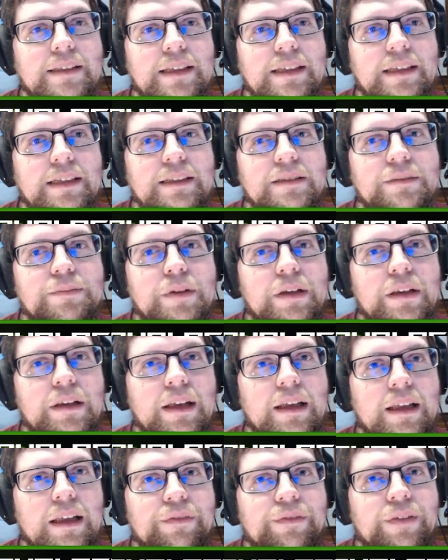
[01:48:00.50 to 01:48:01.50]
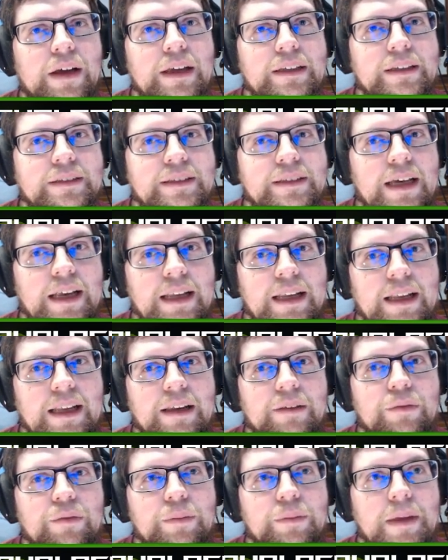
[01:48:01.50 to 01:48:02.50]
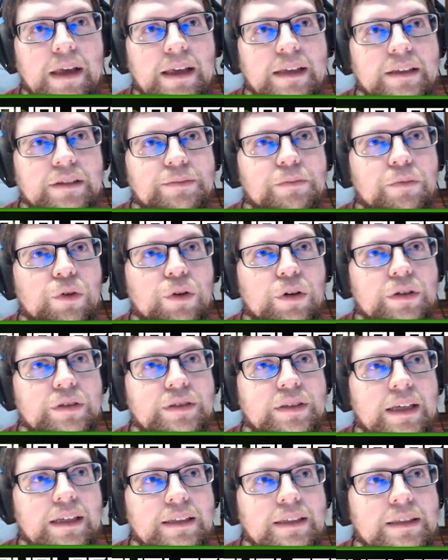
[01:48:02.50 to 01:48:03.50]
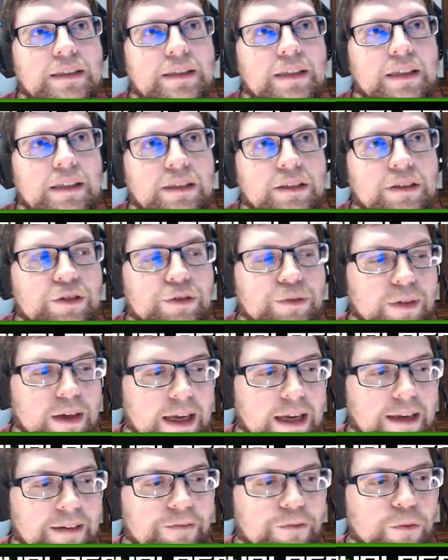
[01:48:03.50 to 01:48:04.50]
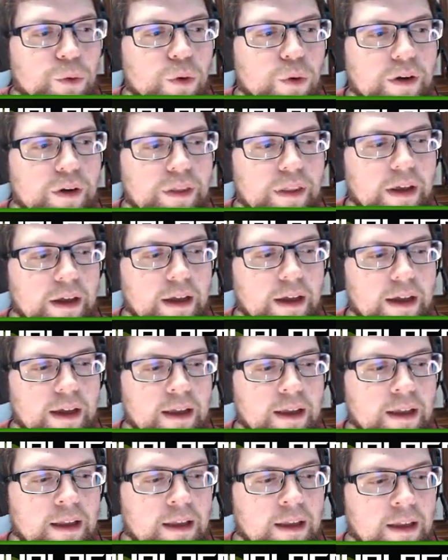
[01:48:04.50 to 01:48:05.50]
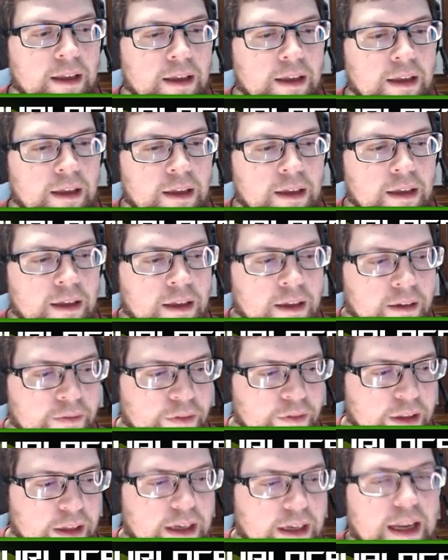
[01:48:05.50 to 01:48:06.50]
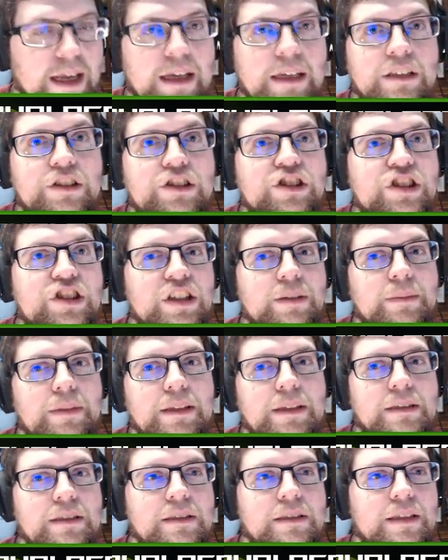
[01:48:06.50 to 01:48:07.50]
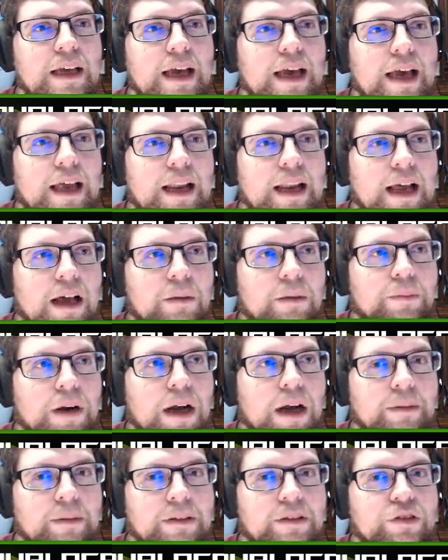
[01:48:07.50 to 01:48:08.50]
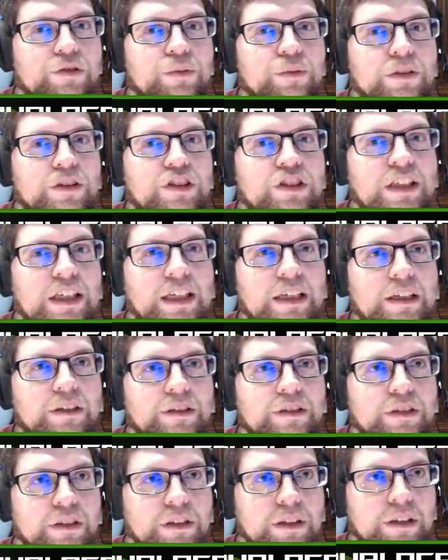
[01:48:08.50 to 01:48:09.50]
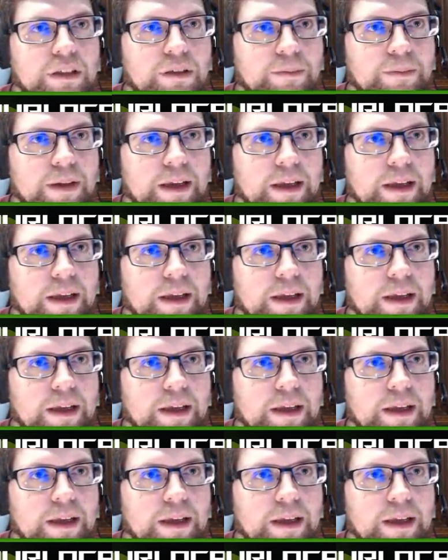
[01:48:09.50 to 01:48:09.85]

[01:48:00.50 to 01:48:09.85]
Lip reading: it is, but if I decided it would make more sense to train for the next gym instead, I'll probably switch gears a little bit.